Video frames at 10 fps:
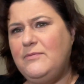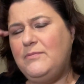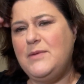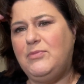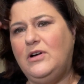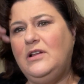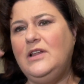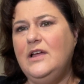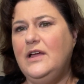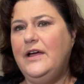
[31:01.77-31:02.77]
people.
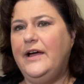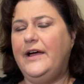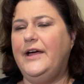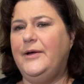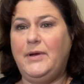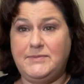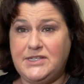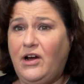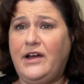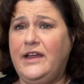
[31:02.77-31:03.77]
Um, I'm
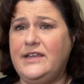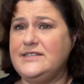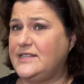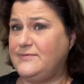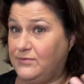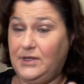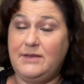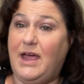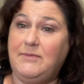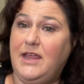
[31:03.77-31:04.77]
sorry because that's really
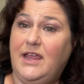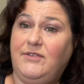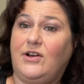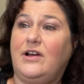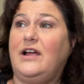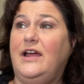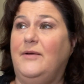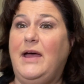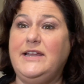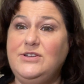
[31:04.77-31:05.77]
bad behavior.
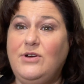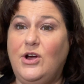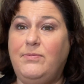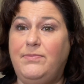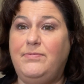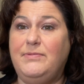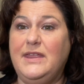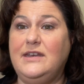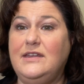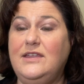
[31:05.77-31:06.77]
Um, I do hope
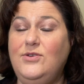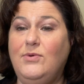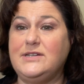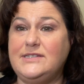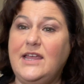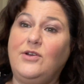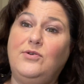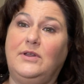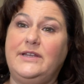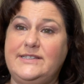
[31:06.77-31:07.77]
that you are staying
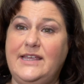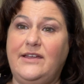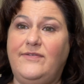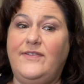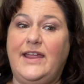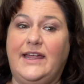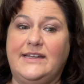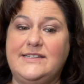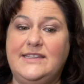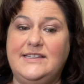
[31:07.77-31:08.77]
cool and safe
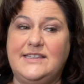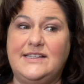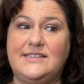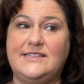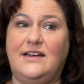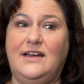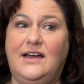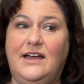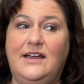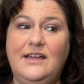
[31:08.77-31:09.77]
and these things,
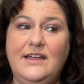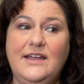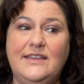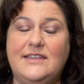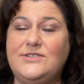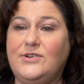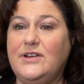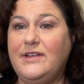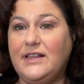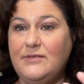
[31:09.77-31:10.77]
uh, this sort
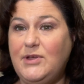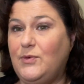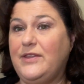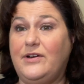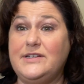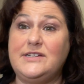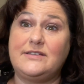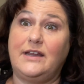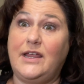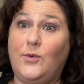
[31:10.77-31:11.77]
of inclement weather is just
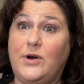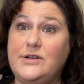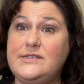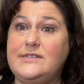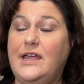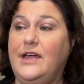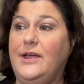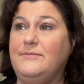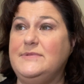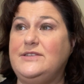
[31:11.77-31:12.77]
going to get worse.
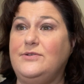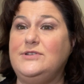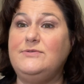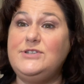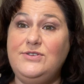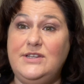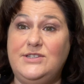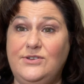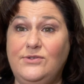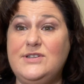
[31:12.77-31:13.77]
Um, so do what you need
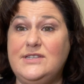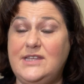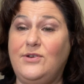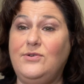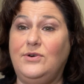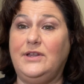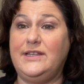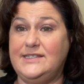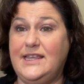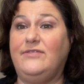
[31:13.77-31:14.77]
to to stay cool
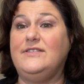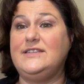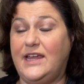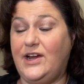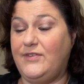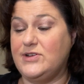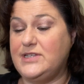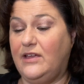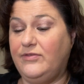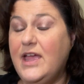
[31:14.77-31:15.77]
and safe and take care of
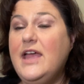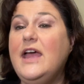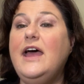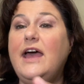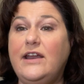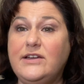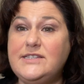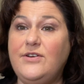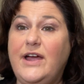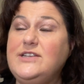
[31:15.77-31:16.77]
yourself. And
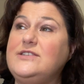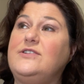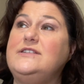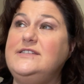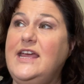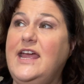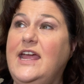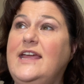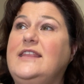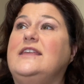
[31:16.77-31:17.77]
also I just heard
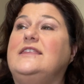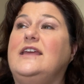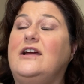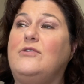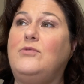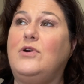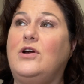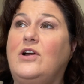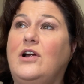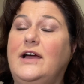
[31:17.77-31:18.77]
today that there
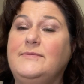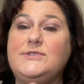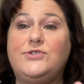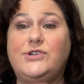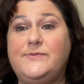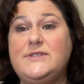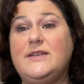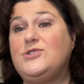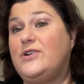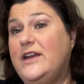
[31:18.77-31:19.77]
were um, some,
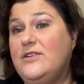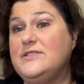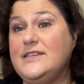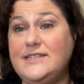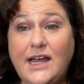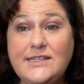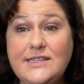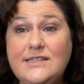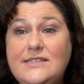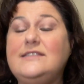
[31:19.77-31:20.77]
some tornadoes in
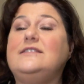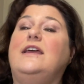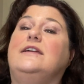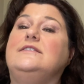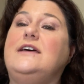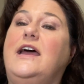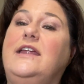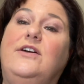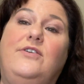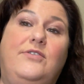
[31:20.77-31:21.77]
Texas and I
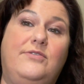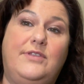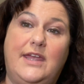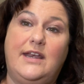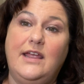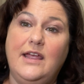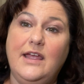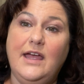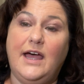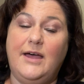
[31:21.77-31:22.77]
know that
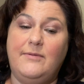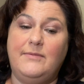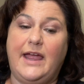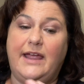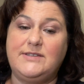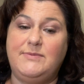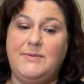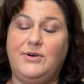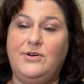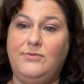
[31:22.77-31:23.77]
um, I have some
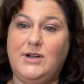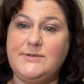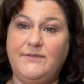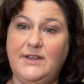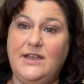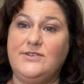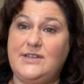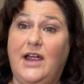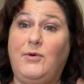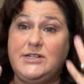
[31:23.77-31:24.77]
people who watch my videos and
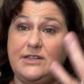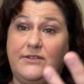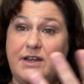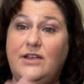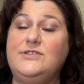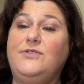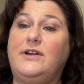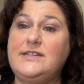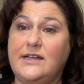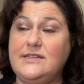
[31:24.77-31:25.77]
I watch their videos who are
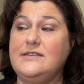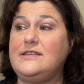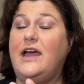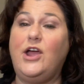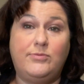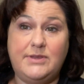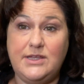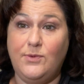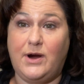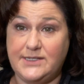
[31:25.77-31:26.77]
in Texas. I hope that
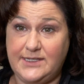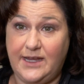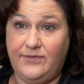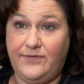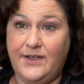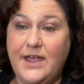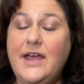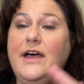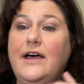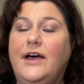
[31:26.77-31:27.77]
you are safe.
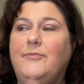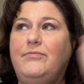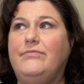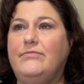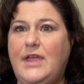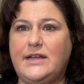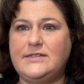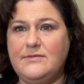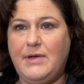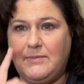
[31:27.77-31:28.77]
Um, back to
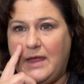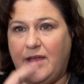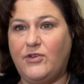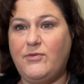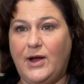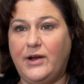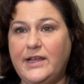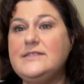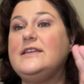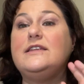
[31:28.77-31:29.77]
the bad behavior of
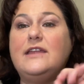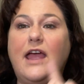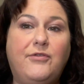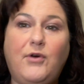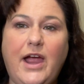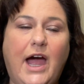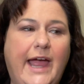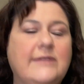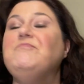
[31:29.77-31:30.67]
Americans. FYI,